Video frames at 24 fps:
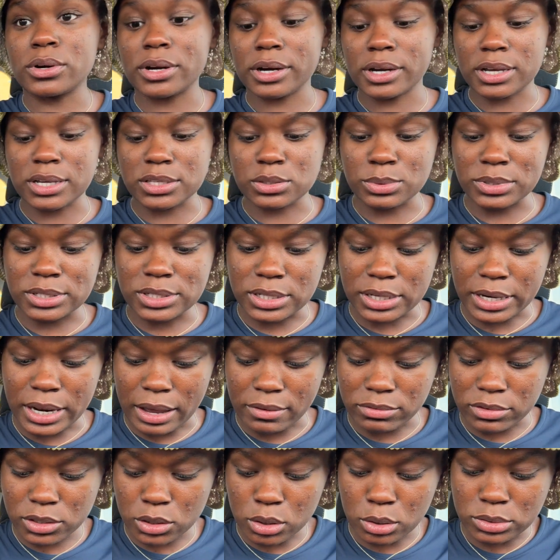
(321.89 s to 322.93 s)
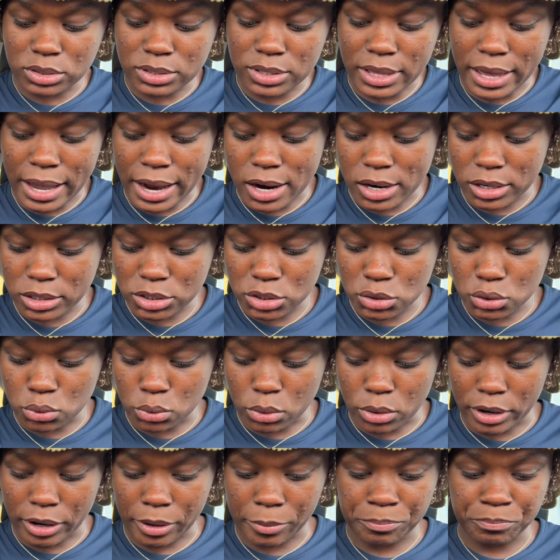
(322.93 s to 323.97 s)
because we did have to go to the hair
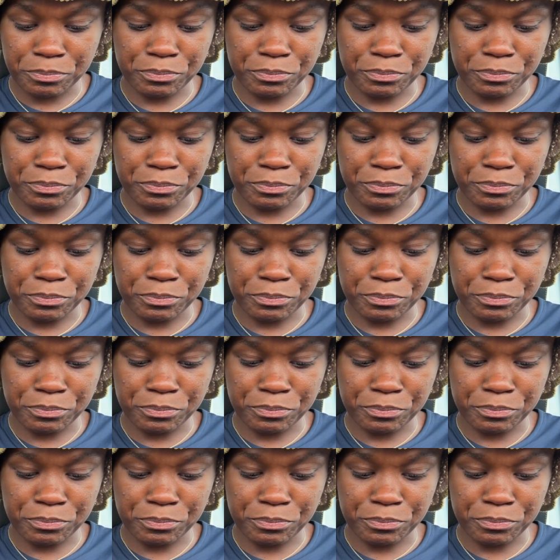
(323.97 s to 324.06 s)
store